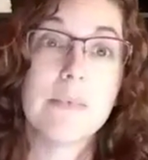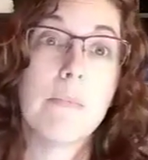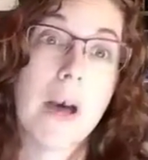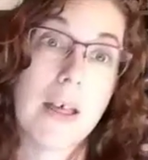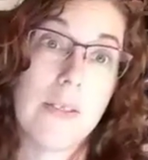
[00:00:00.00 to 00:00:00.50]

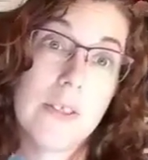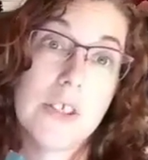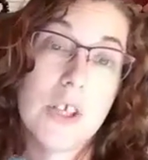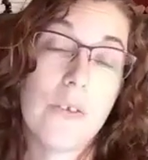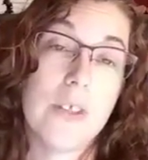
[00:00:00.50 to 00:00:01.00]
month,
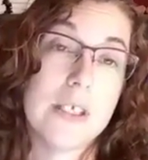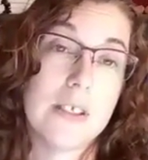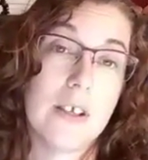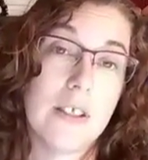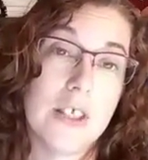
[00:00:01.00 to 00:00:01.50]
so
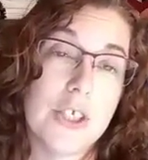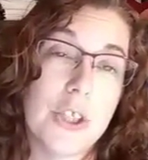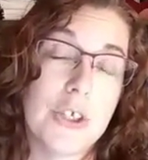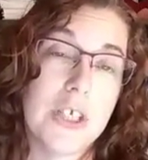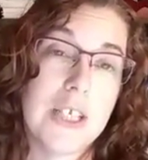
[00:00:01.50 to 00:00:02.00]
this
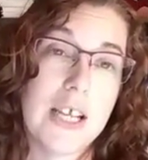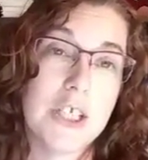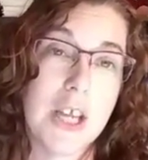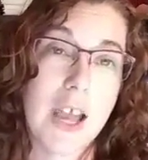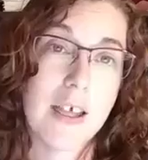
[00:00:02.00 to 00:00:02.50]
30-day
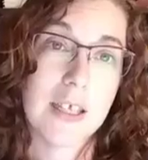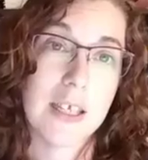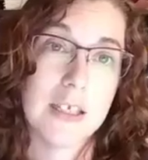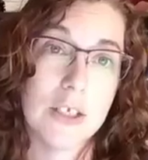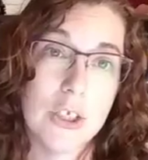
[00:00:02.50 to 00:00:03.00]

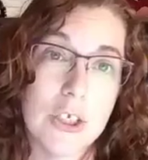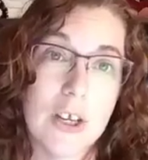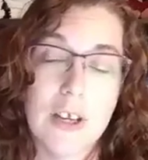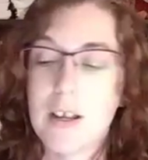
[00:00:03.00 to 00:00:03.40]
challenge,